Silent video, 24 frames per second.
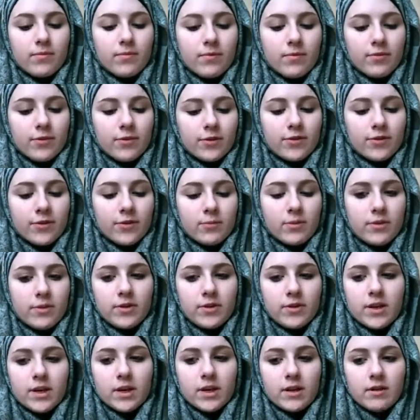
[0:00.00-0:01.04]
First
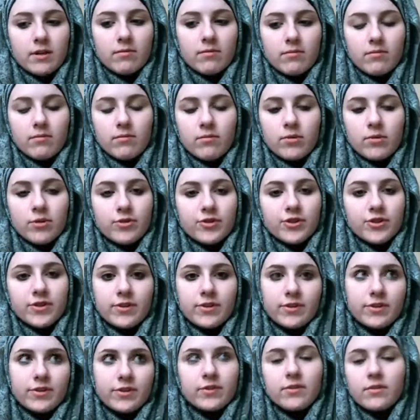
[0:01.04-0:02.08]
Communion, which
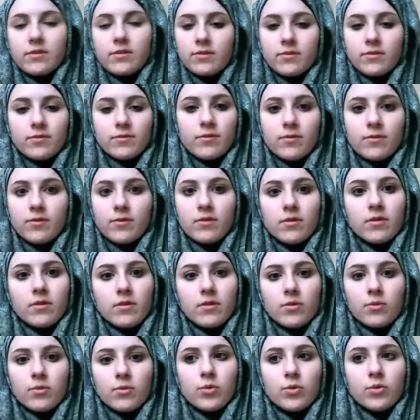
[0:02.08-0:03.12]
is
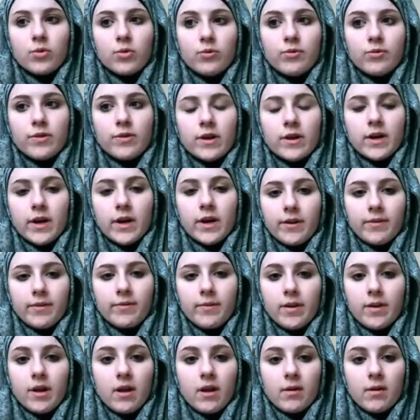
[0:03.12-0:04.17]
woo fun,
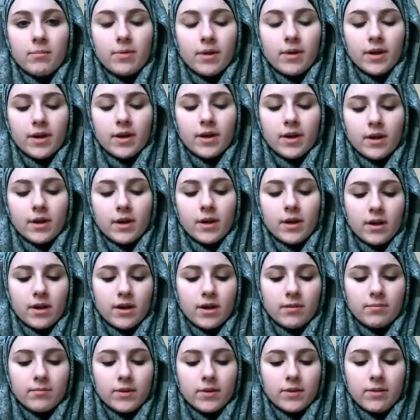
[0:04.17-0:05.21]
but
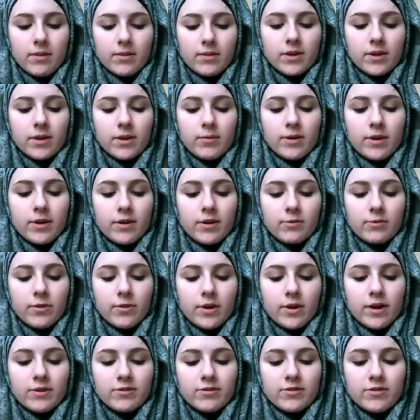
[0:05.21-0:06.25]
not really, because we
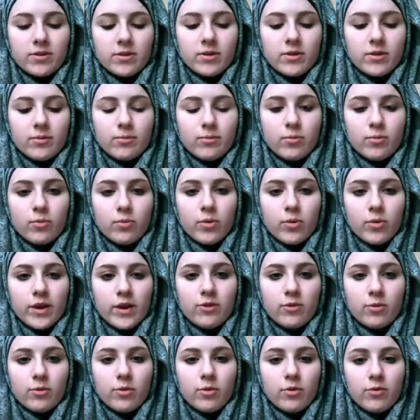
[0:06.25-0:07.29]
were actually way
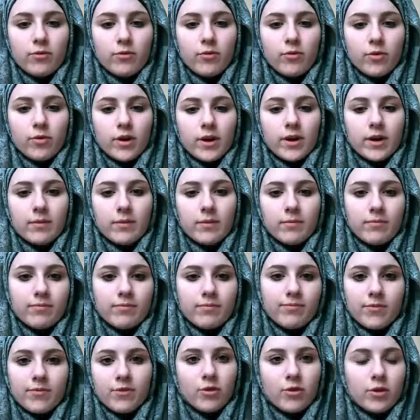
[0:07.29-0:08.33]
too old for it,
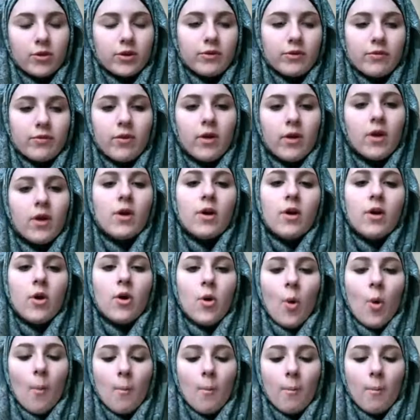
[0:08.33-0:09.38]
sort of.
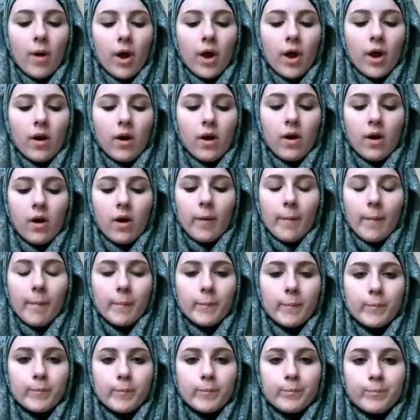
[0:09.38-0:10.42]
But,
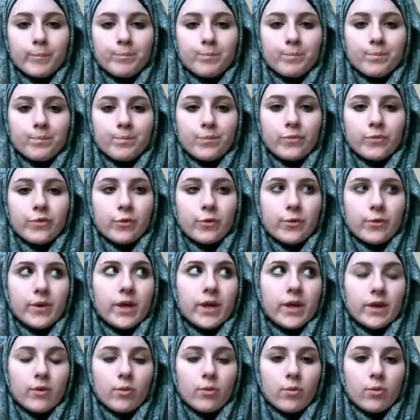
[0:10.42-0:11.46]
so we
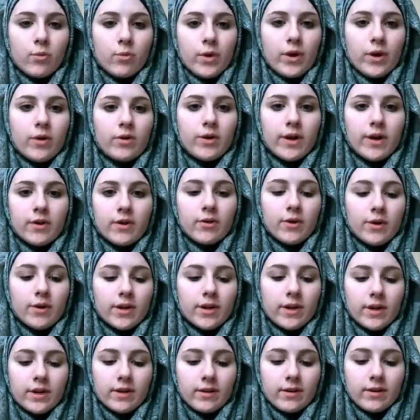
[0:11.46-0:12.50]
quit going
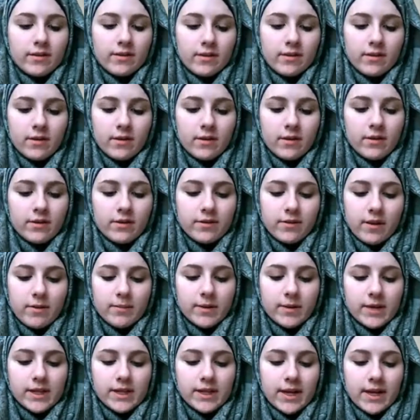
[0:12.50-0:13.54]
to
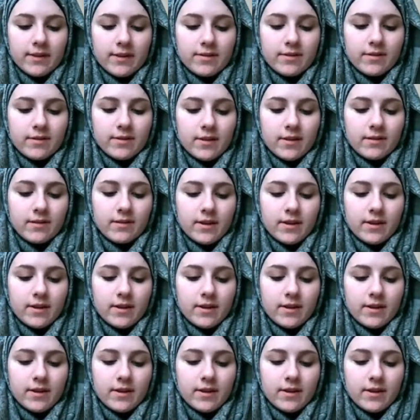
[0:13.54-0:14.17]
Islamic classes on